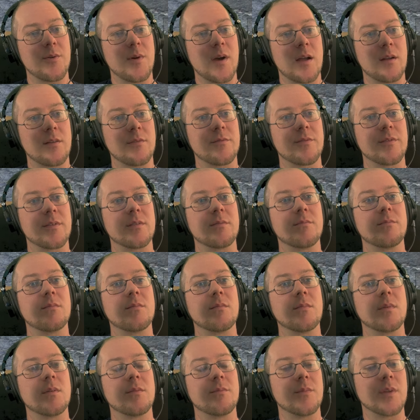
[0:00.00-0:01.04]
out of
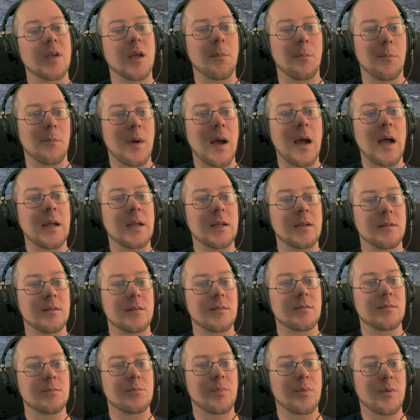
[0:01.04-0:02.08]
the combined
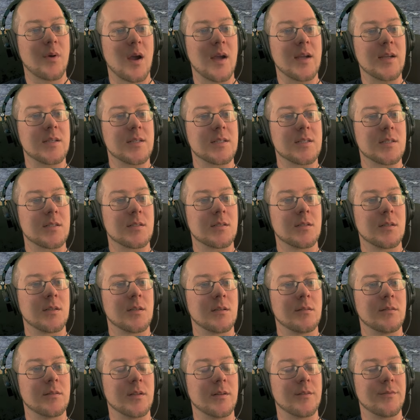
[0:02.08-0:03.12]
price
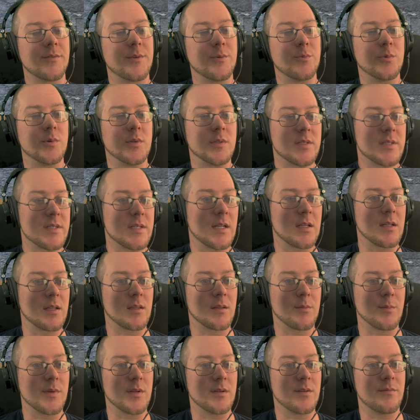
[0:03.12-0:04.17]
than if you would selling
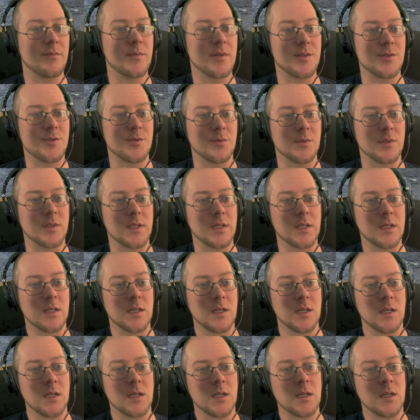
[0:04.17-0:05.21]
them individually.
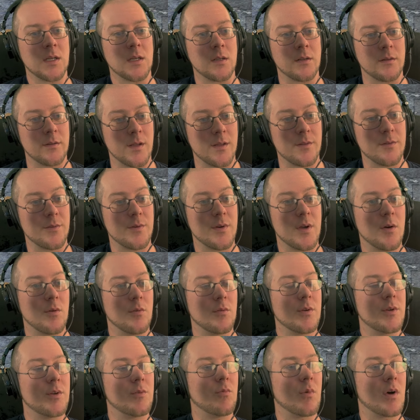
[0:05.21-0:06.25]
Another note,
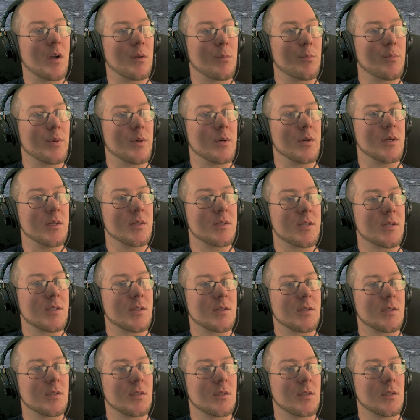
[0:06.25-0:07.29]
you want to put
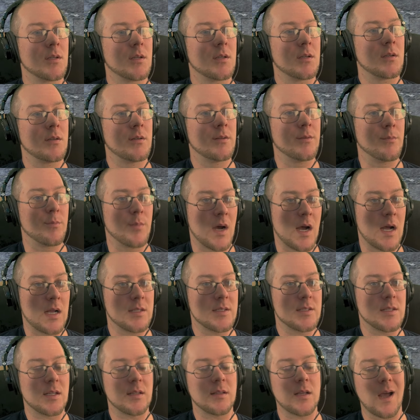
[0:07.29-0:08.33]
your
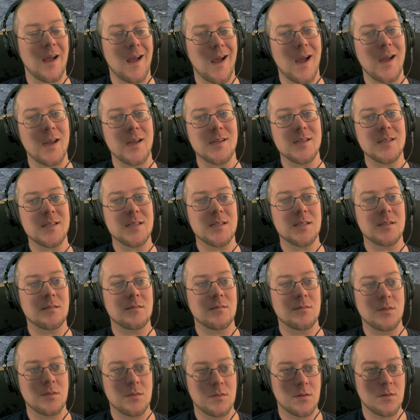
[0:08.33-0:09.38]
mods on the highest
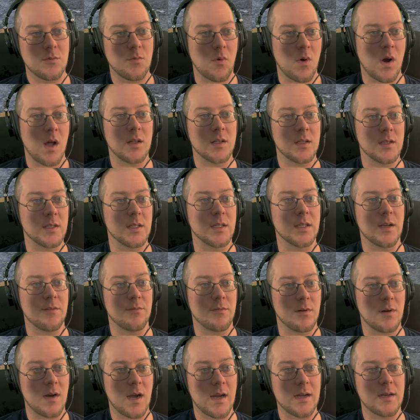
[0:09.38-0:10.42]
quality
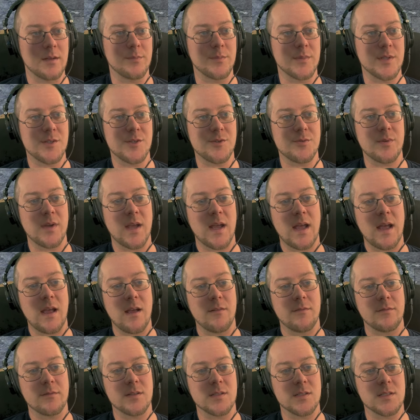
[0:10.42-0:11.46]
level item that you
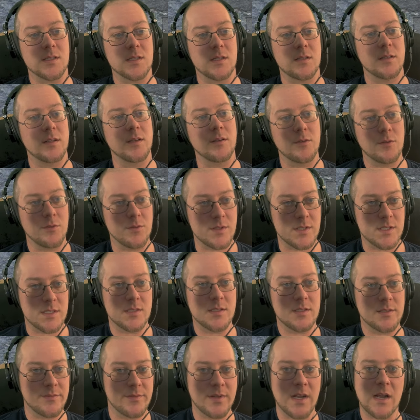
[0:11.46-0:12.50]
have, because it increases
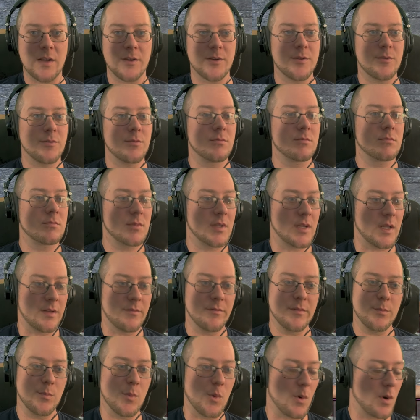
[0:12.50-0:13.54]
the value
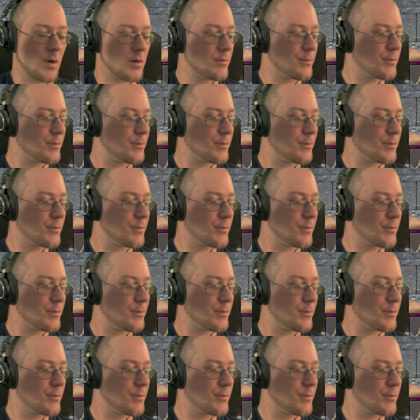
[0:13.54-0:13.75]
even more.